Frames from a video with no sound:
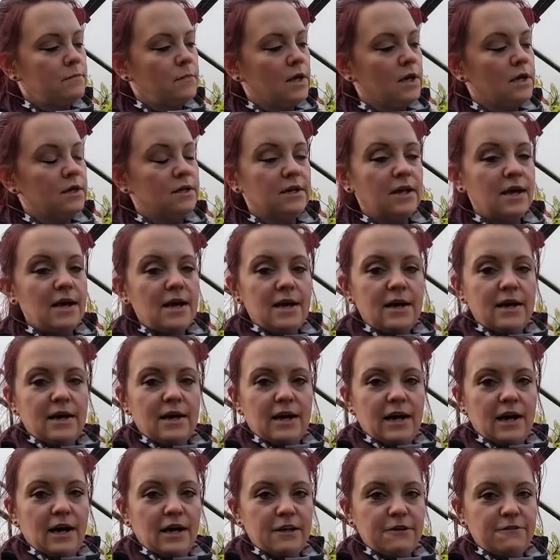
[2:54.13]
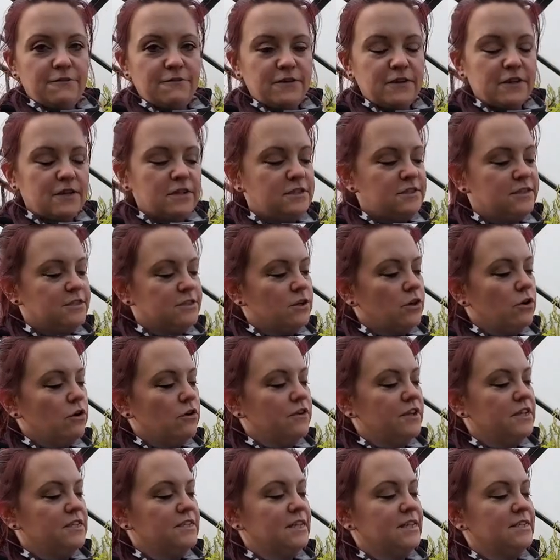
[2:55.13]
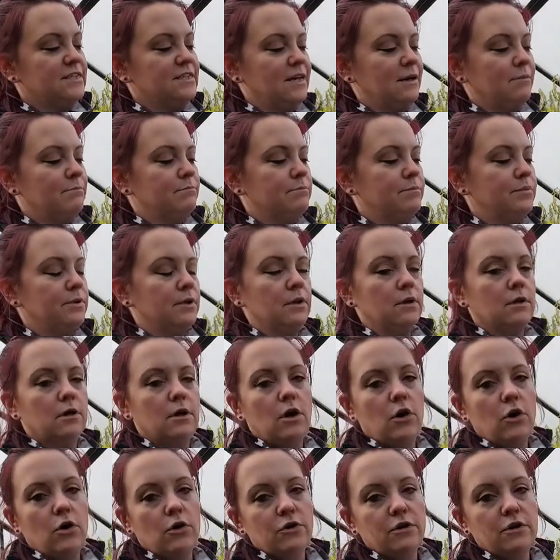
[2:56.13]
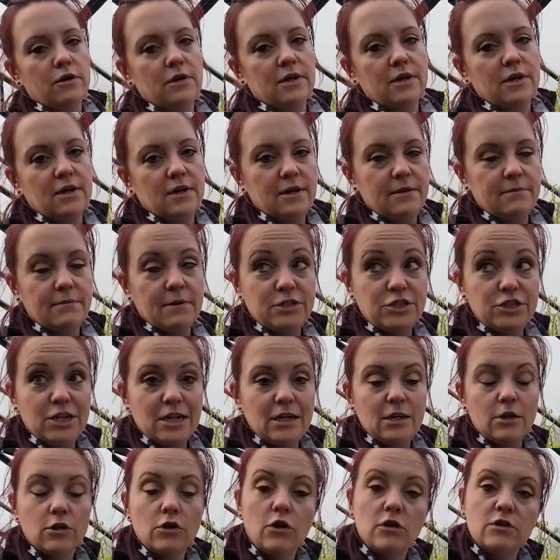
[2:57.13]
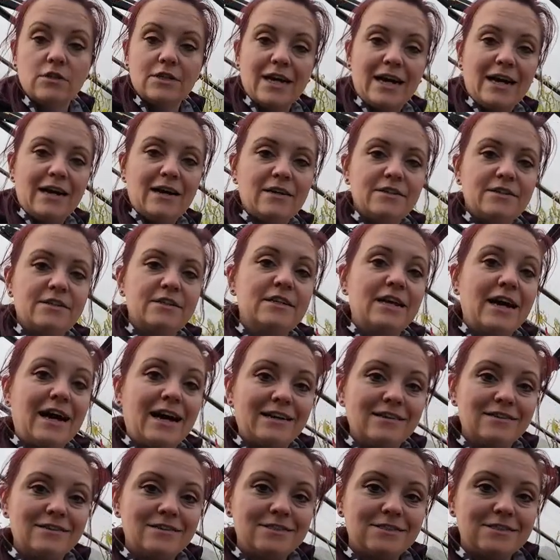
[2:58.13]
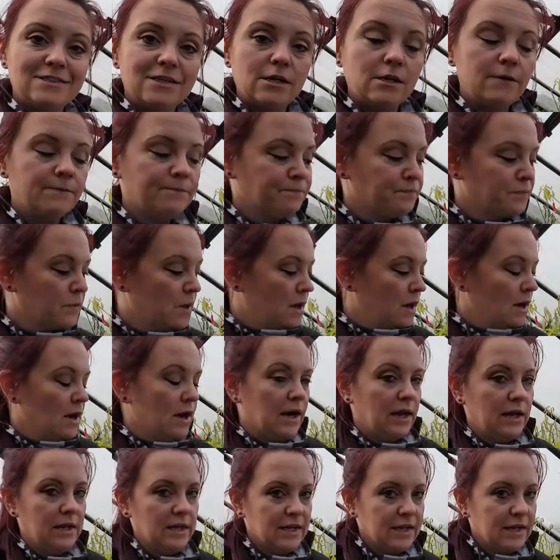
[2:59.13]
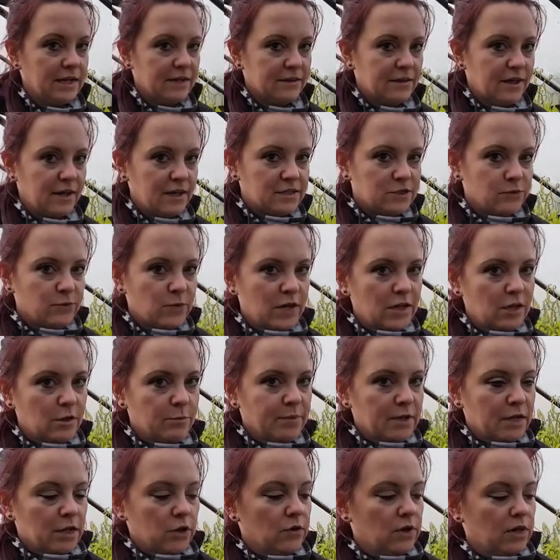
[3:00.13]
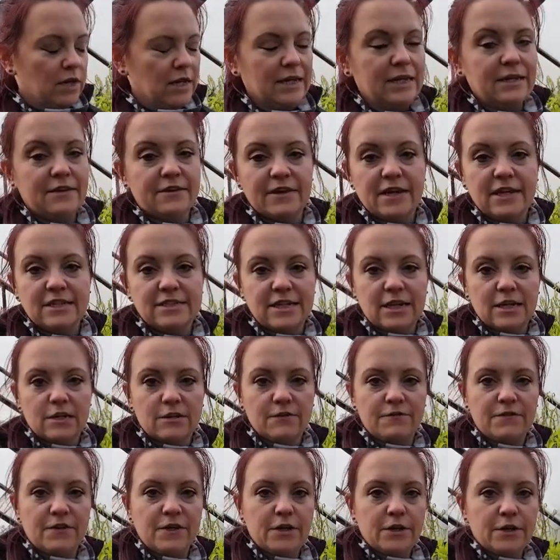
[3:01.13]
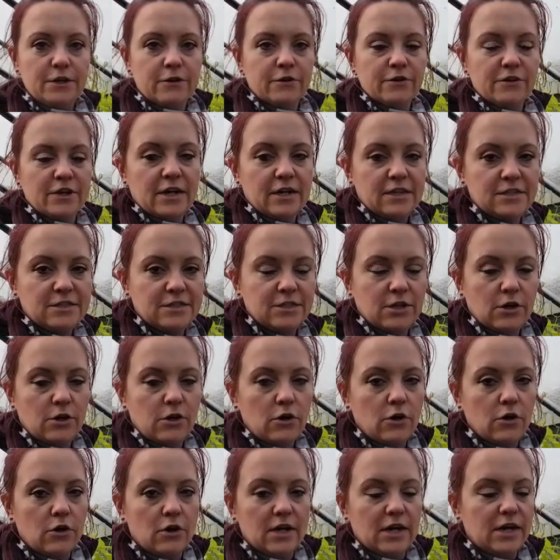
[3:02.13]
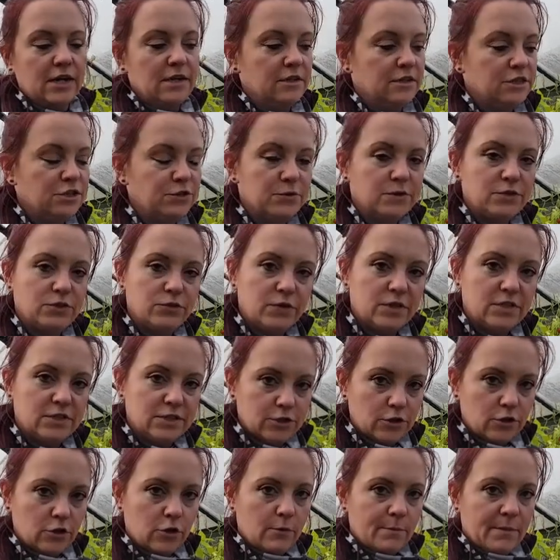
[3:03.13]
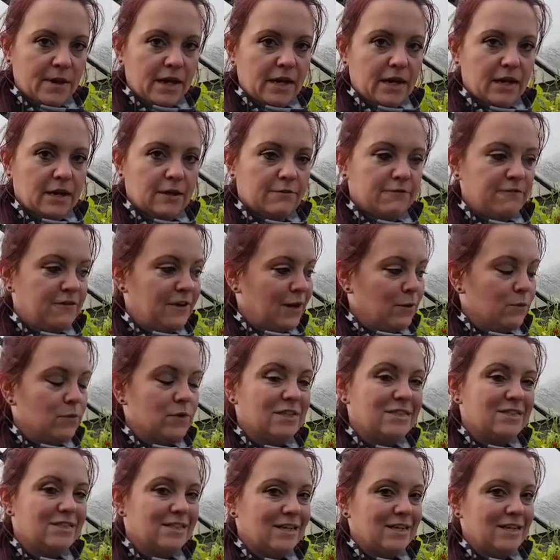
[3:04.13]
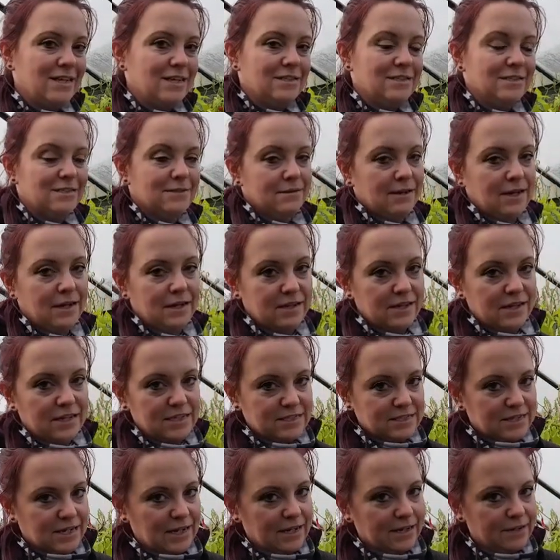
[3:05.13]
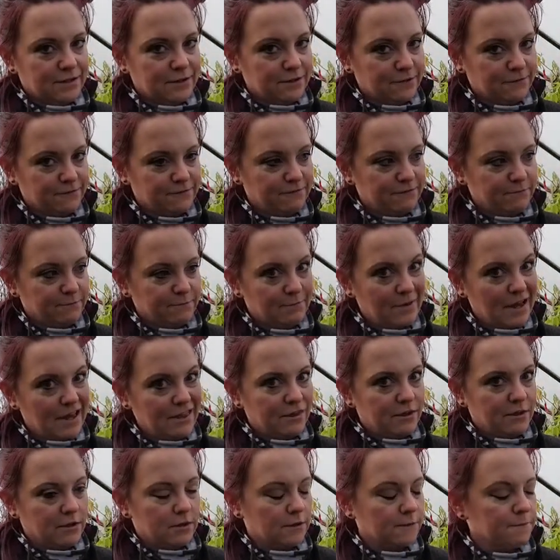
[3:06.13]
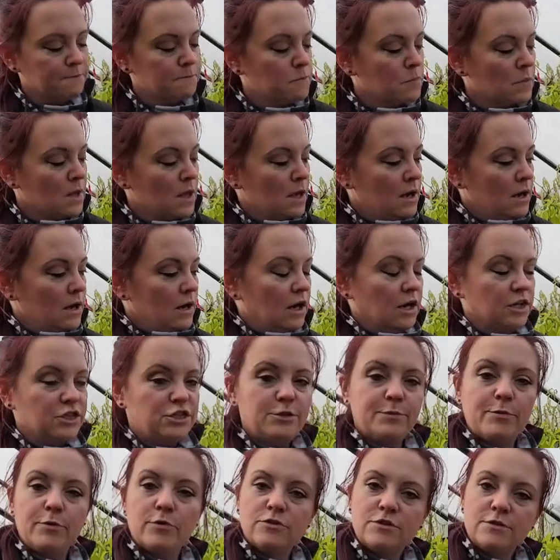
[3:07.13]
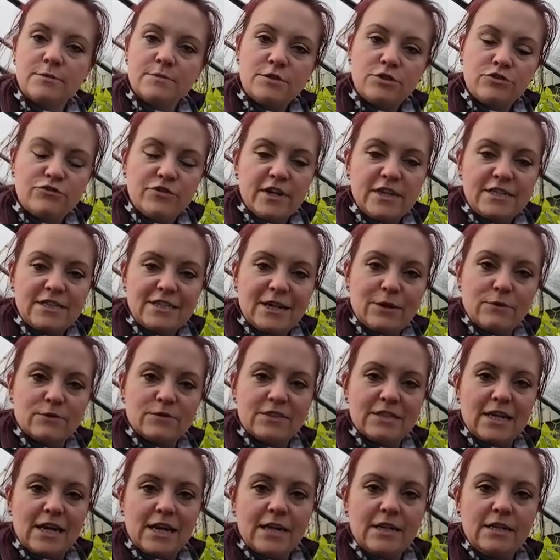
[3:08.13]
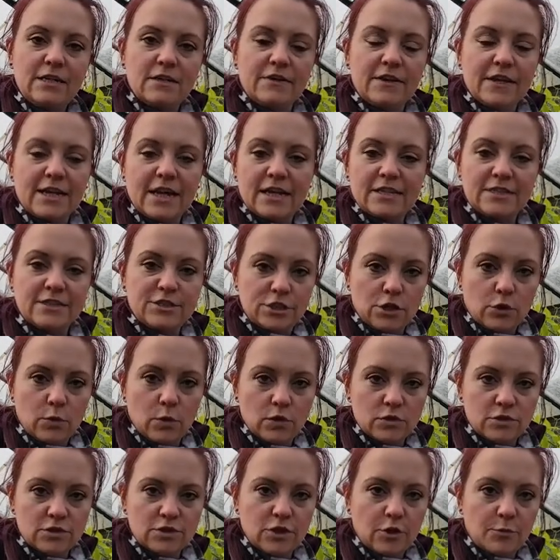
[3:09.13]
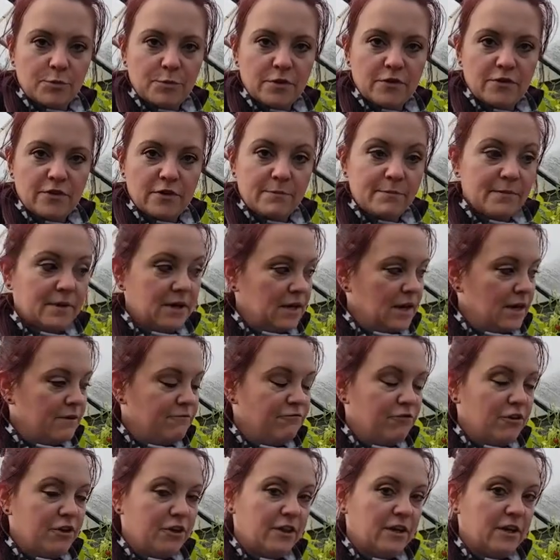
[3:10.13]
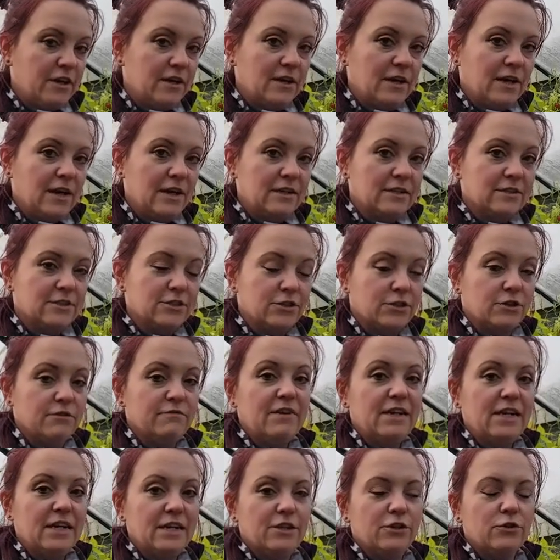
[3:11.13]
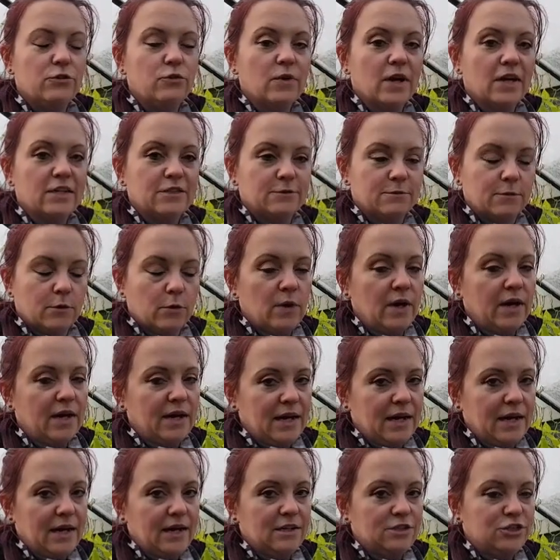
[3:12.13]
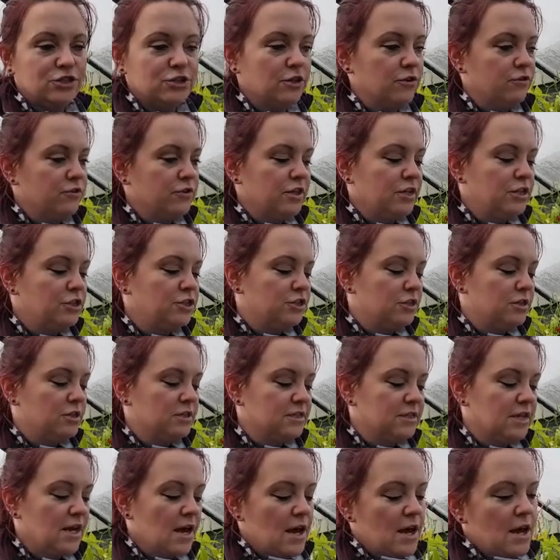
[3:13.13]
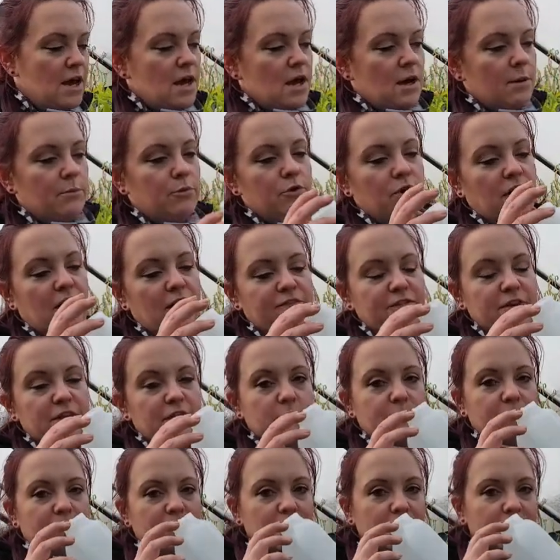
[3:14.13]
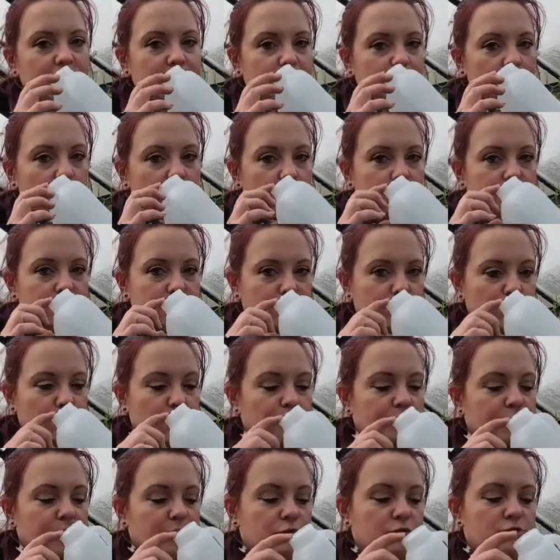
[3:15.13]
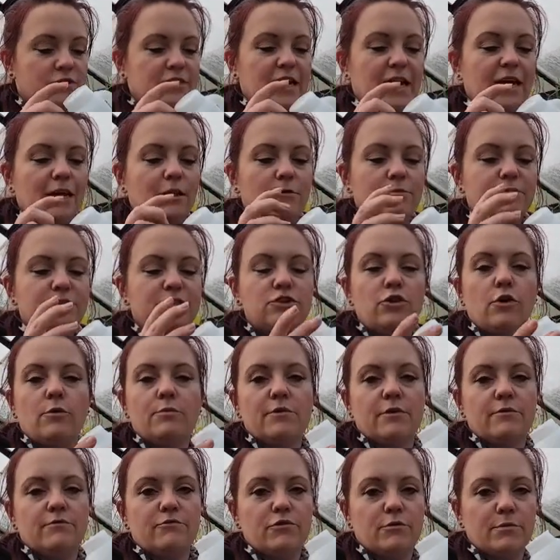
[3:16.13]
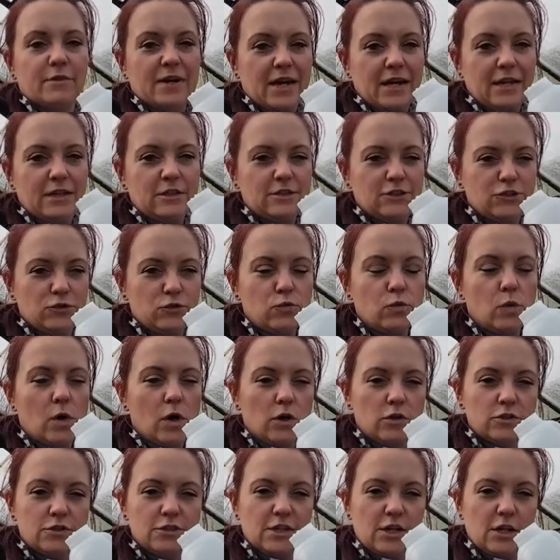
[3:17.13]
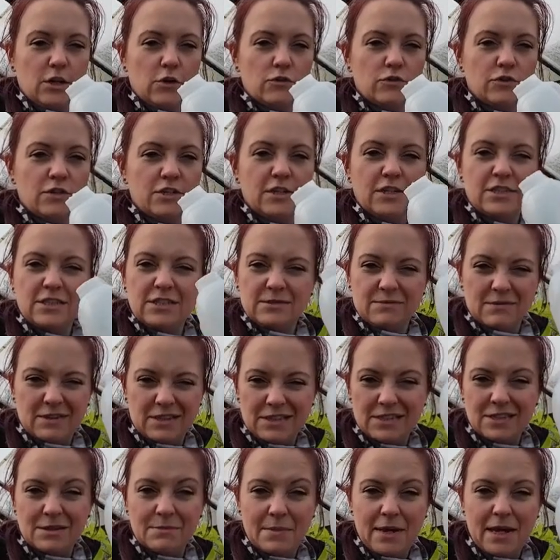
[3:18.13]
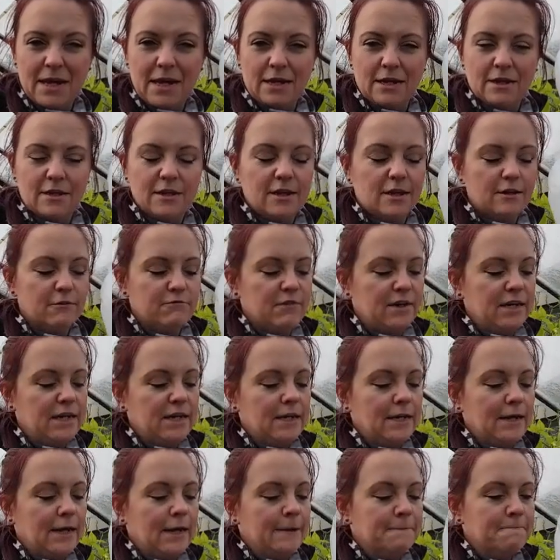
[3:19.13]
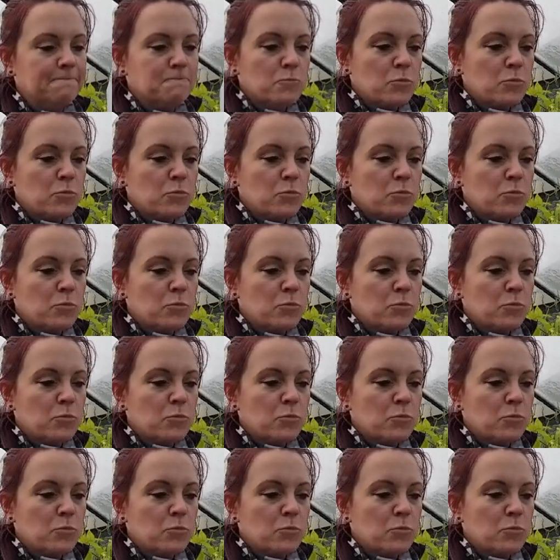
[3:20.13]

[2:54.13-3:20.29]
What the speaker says: And I first saw this example on a channel called Garden Answer. I'll link that as well below. I'll link the exact video I saw, and she was doing so many flower seeds in this kind of method, and she puts them straight outside and they get snow on top of them and everything, and so they really do get some quite harsh conditions. But having them in the little tub does help stop them from getting too waterlogged, is the main thing really.